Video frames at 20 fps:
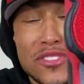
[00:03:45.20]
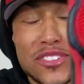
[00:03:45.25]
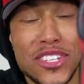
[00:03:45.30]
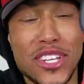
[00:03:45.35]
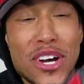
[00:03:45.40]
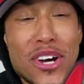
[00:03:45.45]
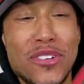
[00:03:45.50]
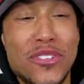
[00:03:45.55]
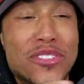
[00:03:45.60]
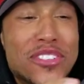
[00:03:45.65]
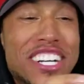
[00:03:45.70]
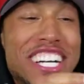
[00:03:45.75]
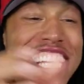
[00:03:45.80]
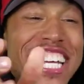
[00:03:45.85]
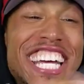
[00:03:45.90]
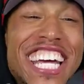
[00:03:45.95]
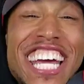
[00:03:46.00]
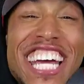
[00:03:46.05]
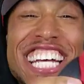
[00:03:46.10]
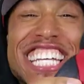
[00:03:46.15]
for y'all,
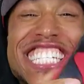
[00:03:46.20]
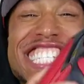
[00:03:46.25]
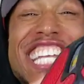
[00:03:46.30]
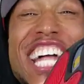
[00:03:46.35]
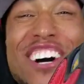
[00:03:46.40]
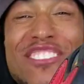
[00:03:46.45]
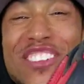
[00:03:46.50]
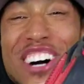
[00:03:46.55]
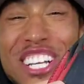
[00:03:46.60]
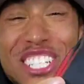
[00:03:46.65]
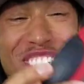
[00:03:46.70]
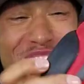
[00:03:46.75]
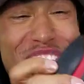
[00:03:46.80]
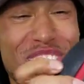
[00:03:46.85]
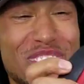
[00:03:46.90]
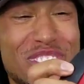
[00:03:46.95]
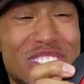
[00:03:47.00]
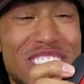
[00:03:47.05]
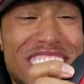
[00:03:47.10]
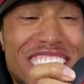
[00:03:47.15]
but it's not my
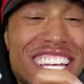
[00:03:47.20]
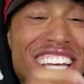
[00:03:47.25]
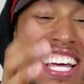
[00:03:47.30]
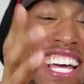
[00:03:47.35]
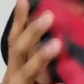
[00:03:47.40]
shoe, man.